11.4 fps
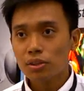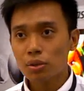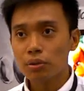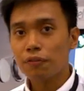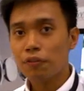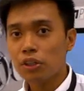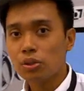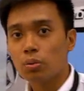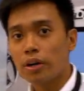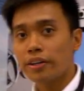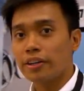So the first
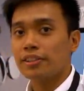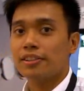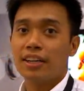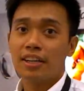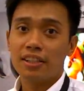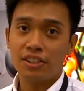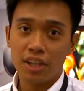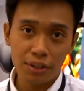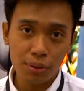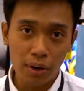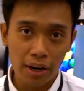one is the
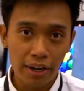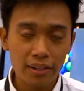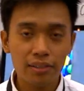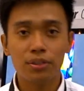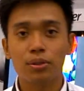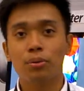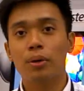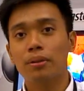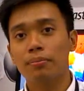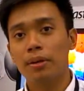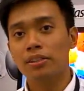Zen UI. So
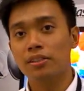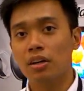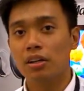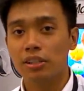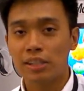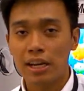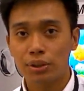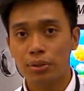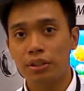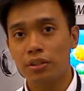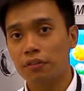what makes it's
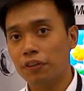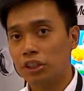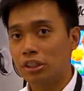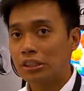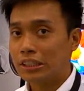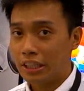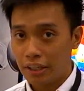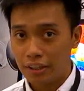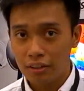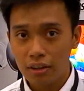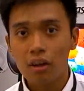actually the official
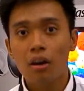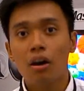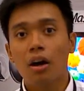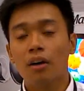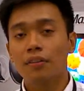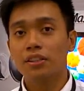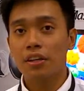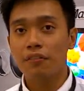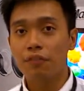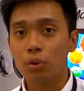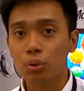skin of the
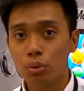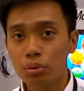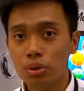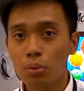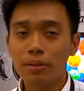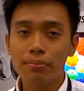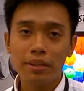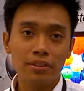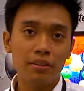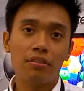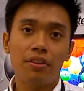ZenFone 2. So what
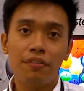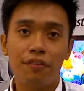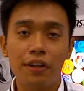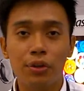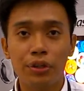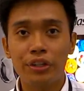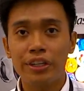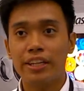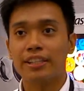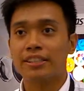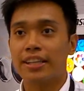makes it different or
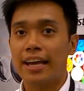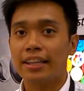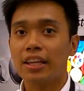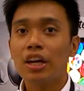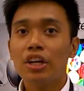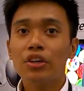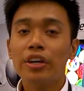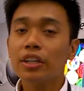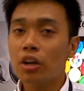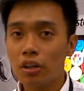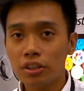unique is that you
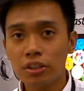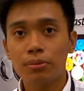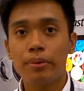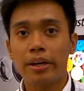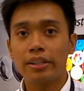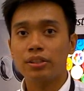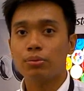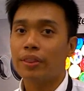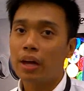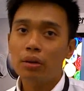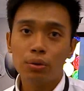can customize
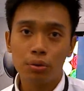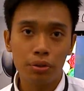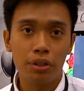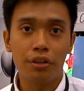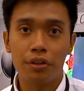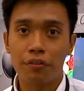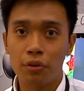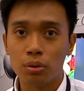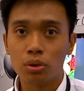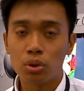without rooting your phone.